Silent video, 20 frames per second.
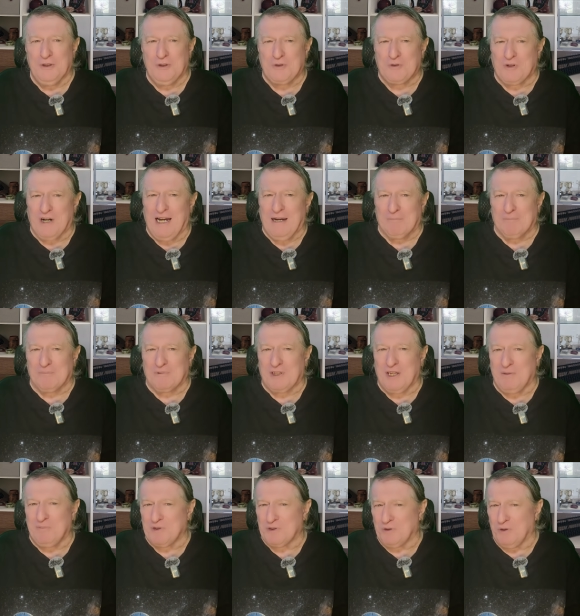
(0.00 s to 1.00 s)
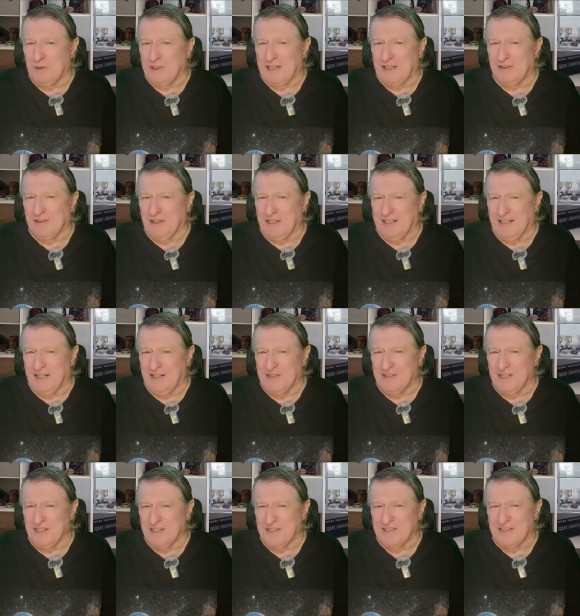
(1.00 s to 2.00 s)
Trump keeps calling clean
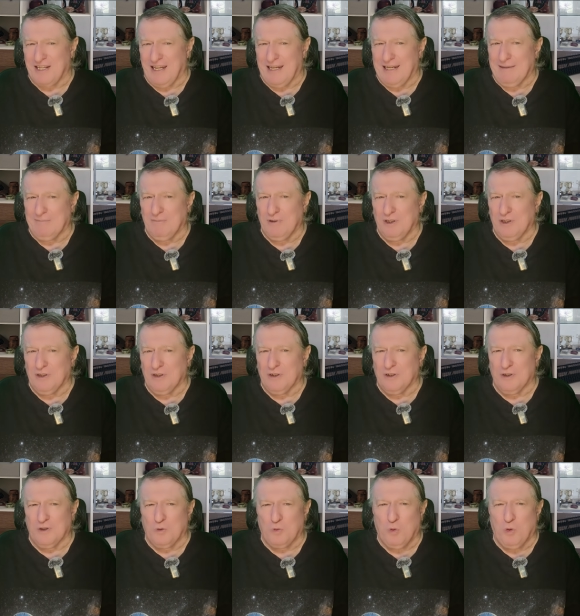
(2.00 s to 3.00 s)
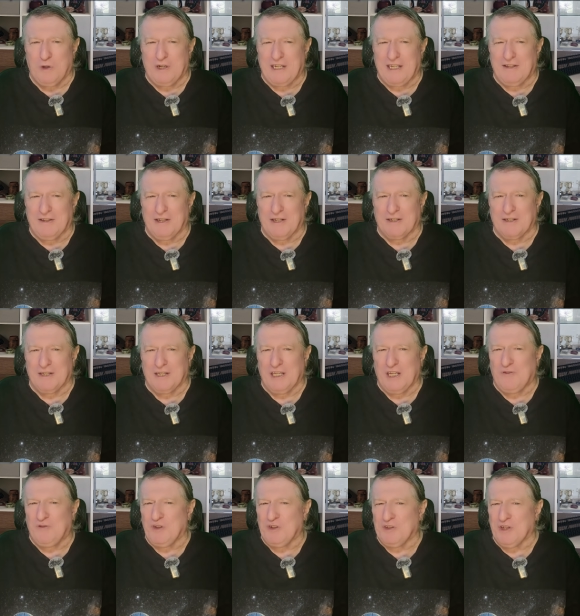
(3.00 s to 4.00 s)
energy a scam, warning that
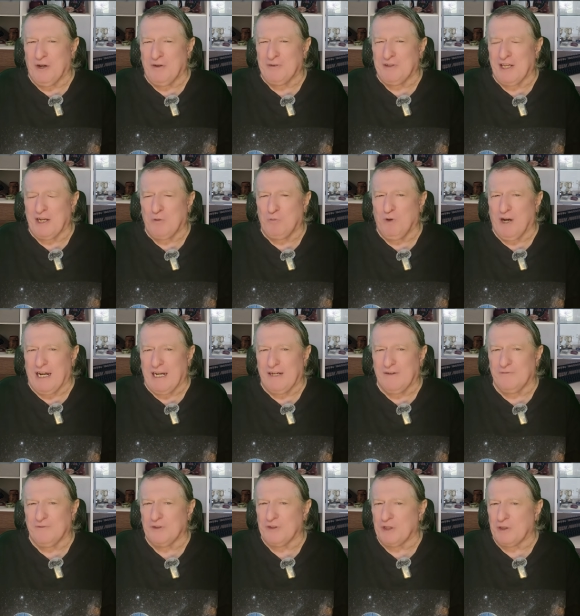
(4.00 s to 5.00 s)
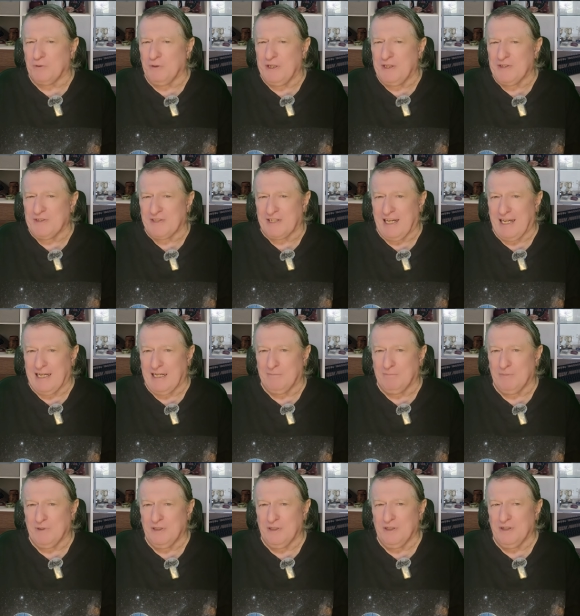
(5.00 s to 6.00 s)
if you don't get away from the green
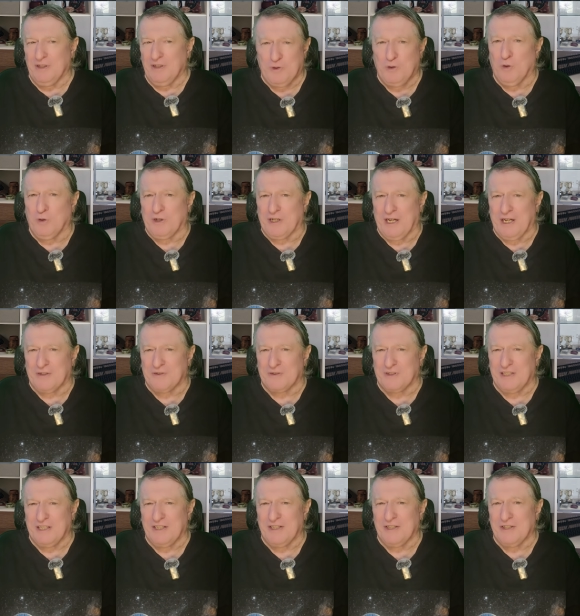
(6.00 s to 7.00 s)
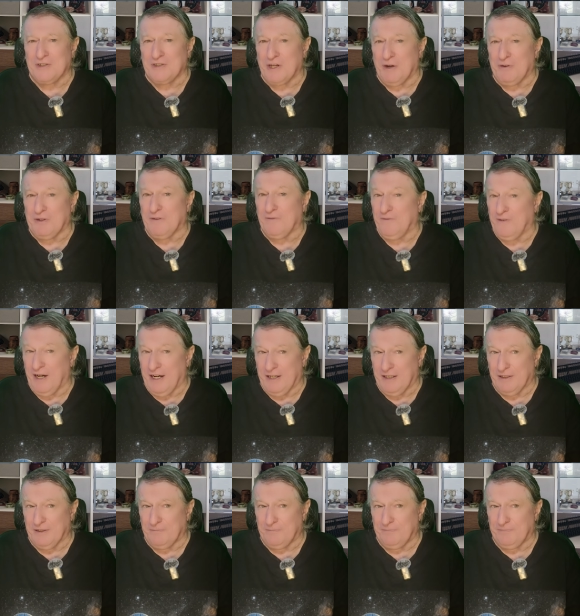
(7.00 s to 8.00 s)
scam, your country is going to
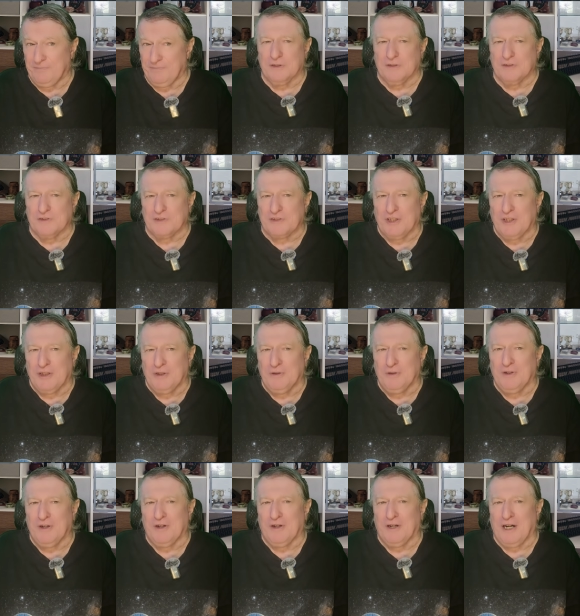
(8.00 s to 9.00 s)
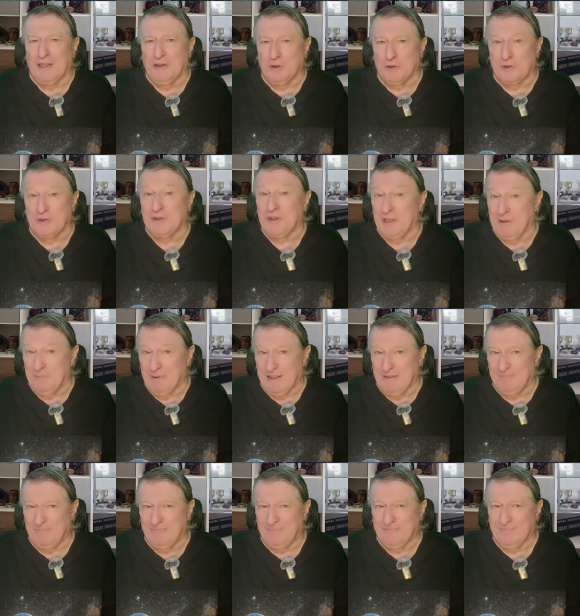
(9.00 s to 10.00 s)
fail. So I look
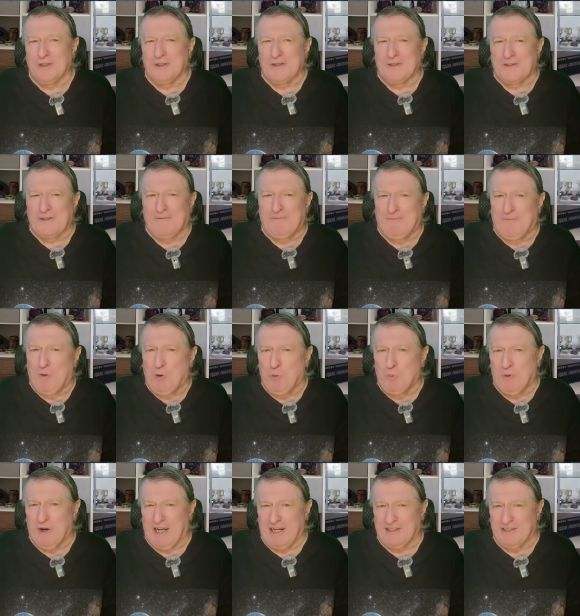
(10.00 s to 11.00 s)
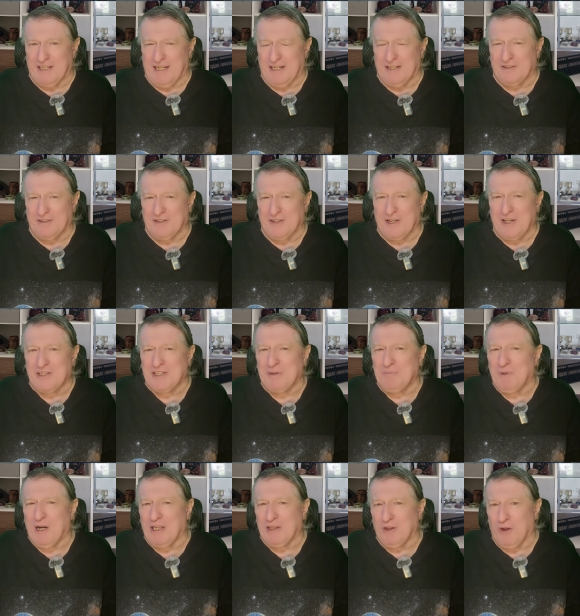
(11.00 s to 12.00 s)
deeper. The full breakdown is
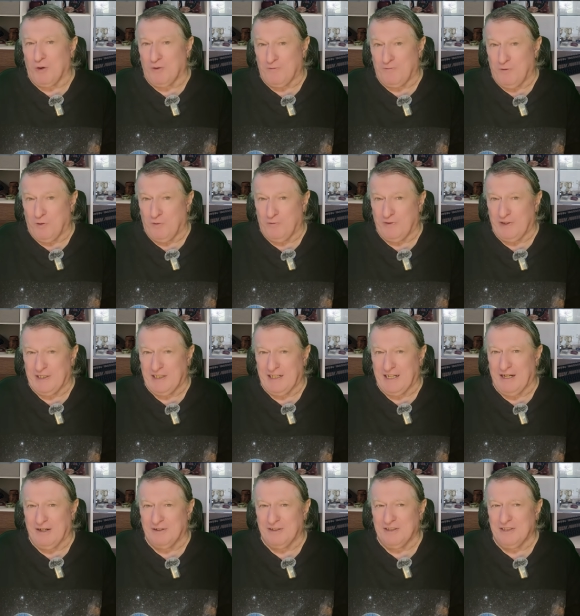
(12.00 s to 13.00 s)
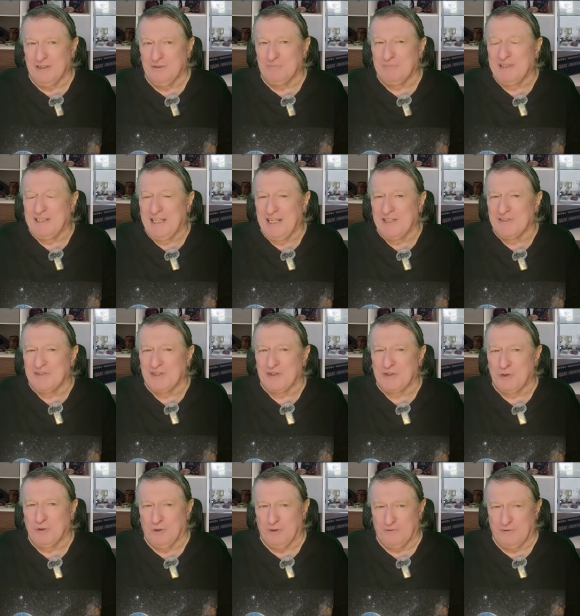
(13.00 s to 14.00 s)
in my long-form video, but here's the
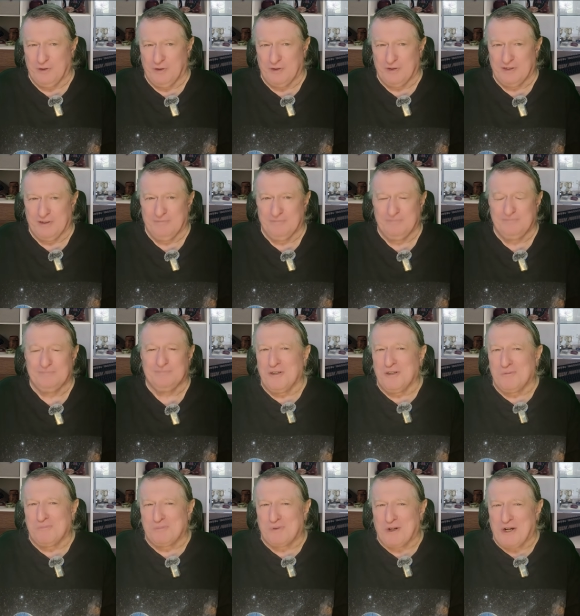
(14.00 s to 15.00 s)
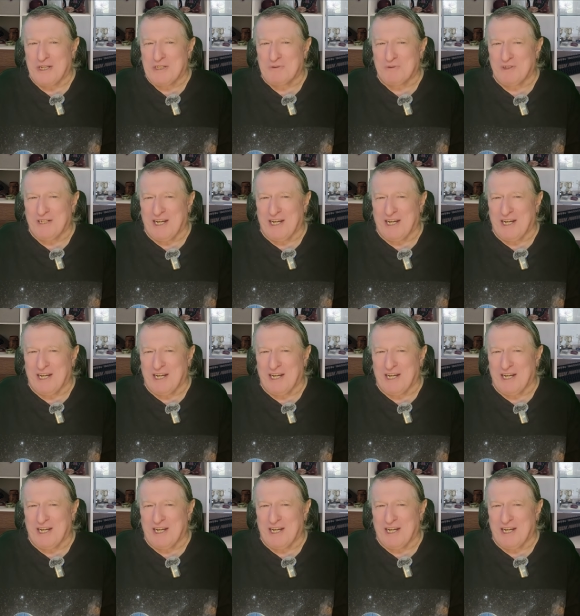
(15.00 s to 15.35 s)
short version. Price